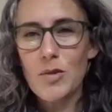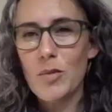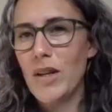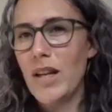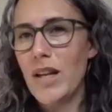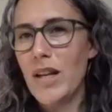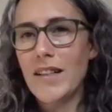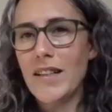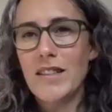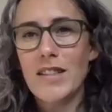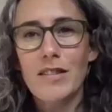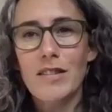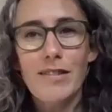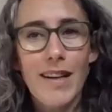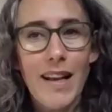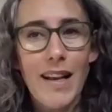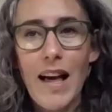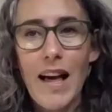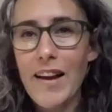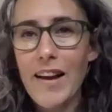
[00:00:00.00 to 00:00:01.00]
We like to
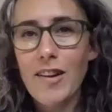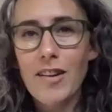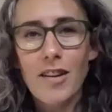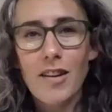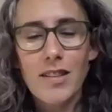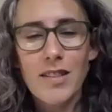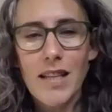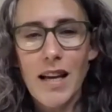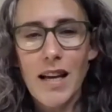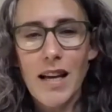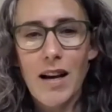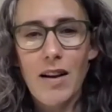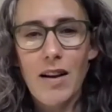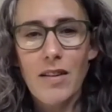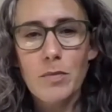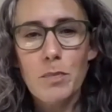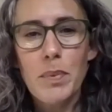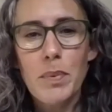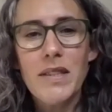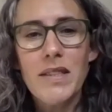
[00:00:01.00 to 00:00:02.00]
rely on ourselves,
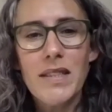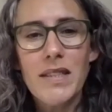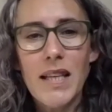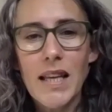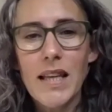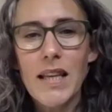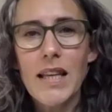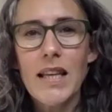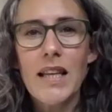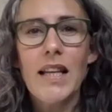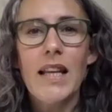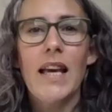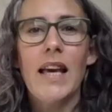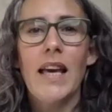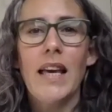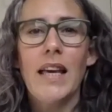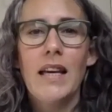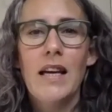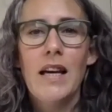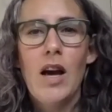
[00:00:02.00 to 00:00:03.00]

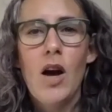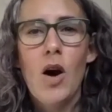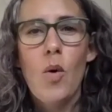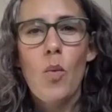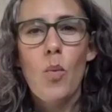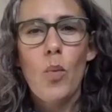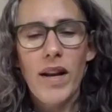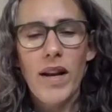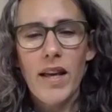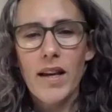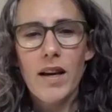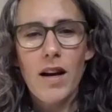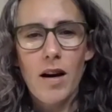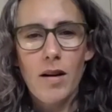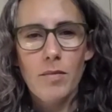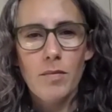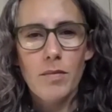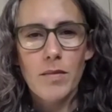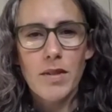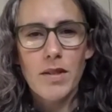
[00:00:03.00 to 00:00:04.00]
particularly when it
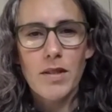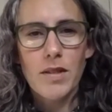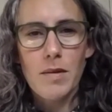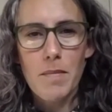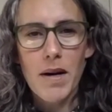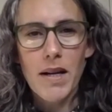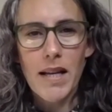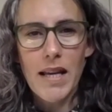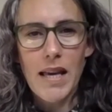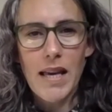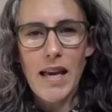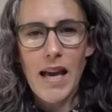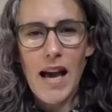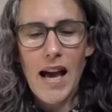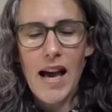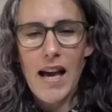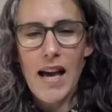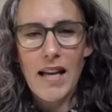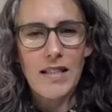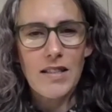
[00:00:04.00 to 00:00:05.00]
comes to money.
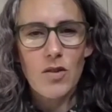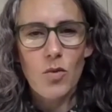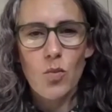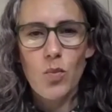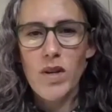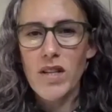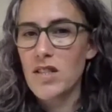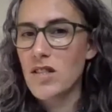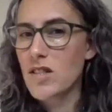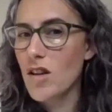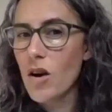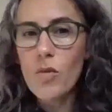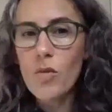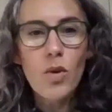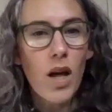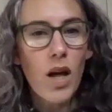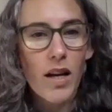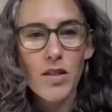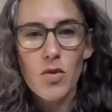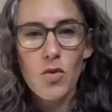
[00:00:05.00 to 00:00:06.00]
And we don't
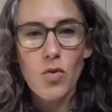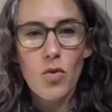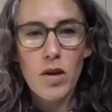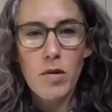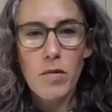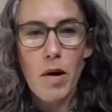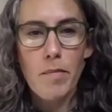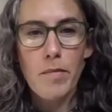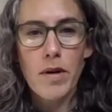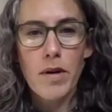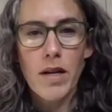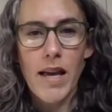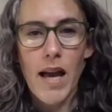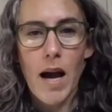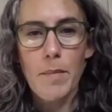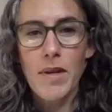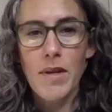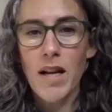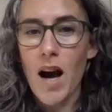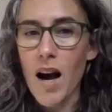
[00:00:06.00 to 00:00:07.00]
like talking about money. I
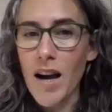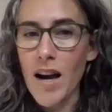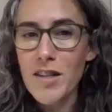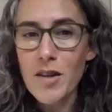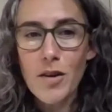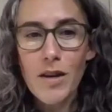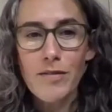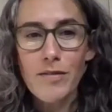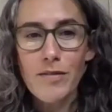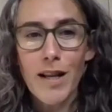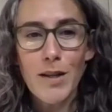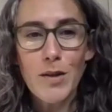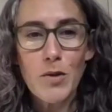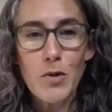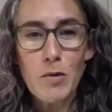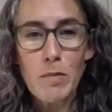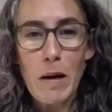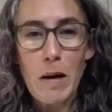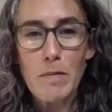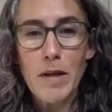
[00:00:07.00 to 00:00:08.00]
mean, I don't even like
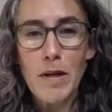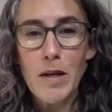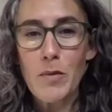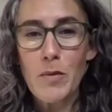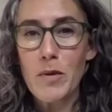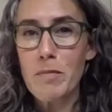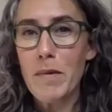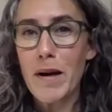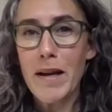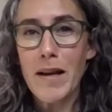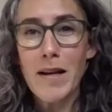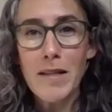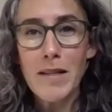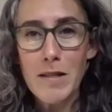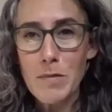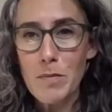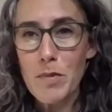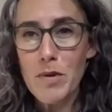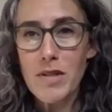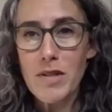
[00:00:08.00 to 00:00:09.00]
talking about money with my
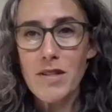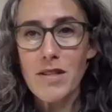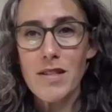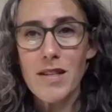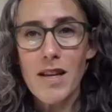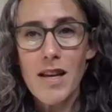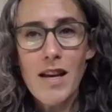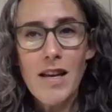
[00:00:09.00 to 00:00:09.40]
husband.